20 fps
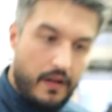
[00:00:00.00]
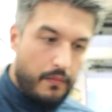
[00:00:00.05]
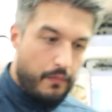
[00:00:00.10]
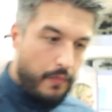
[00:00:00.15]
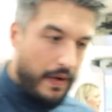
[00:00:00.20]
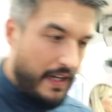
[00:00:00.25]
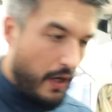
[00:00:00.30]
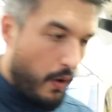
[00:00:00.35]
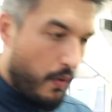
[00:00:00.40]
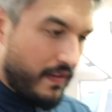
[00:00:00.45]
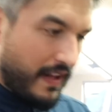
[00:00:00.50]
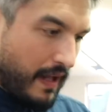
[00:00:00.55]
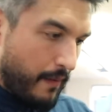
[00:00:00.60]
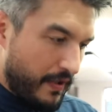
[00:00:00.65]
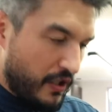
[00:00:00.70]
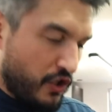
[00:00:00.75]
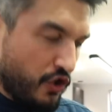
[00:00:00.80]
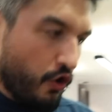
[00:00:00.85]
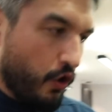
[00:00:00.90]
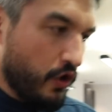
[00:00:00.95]
by going that
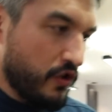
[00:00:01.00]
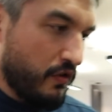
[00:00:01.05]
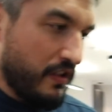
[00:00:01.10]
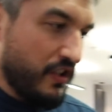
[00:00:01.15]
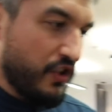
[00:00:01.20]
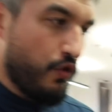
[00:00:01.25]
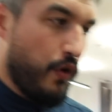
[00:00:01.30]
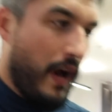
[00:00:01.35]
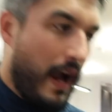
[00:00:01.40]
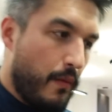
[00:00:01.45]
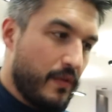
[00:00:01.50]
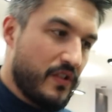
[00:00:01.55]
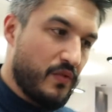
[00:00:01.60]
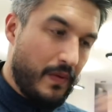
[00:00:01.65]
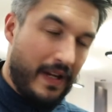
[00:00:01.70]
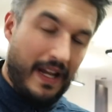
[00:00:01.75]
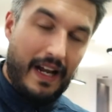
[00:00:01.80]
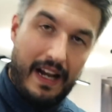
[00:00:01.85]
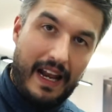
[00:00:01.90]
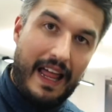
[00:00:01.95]
bit shorter on this crown, which
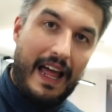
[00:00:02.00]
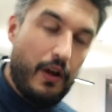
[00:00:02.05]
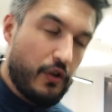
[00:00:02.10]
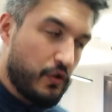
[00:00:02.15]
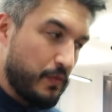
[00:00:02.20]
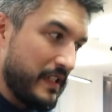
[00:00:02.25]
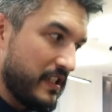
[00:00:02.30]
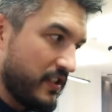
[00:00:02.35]
it allows me